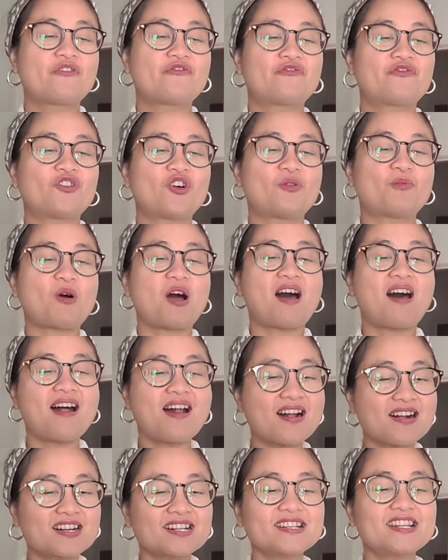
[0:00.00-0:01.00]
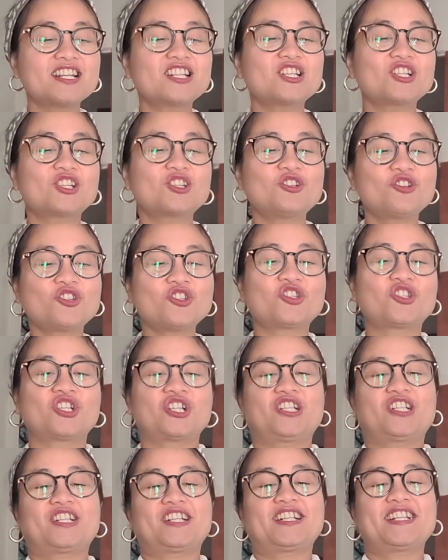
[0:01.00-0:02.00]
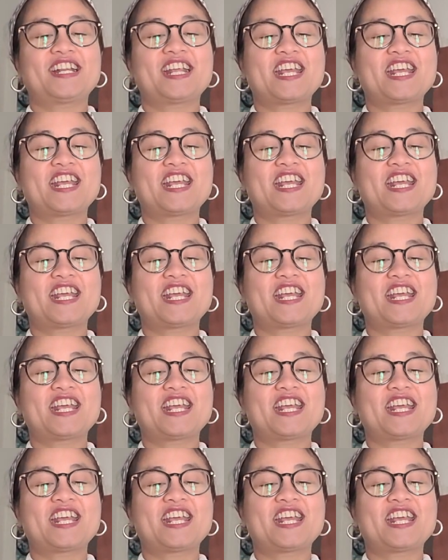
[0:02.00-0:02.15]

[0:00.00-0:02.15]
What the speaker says: Flop hugged the two children,